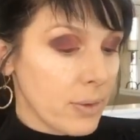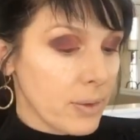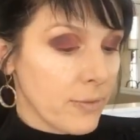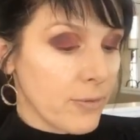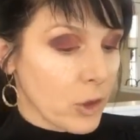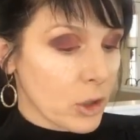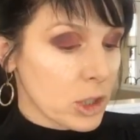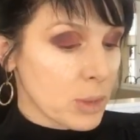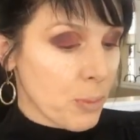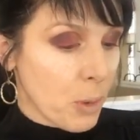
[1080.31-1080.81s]

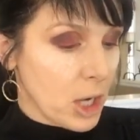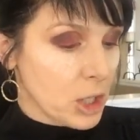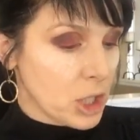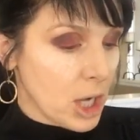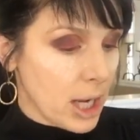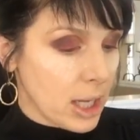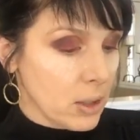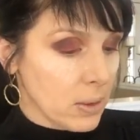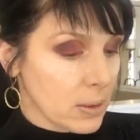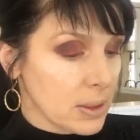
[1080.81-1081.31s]
first
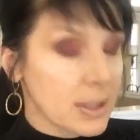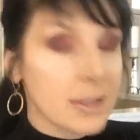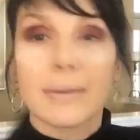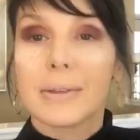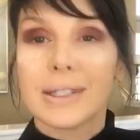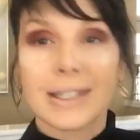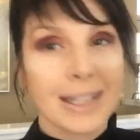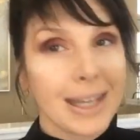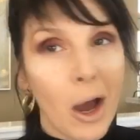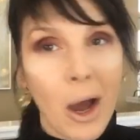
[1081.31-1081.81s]
brush I use.
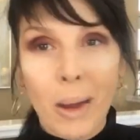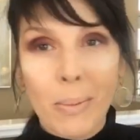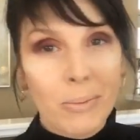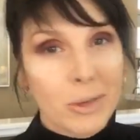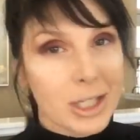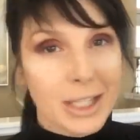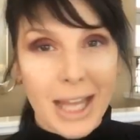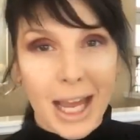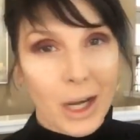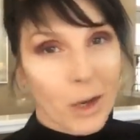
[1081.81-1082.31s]
See how
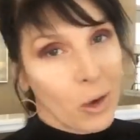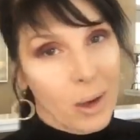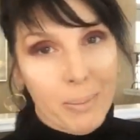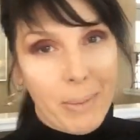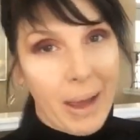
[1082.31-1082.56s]
I'm just kind of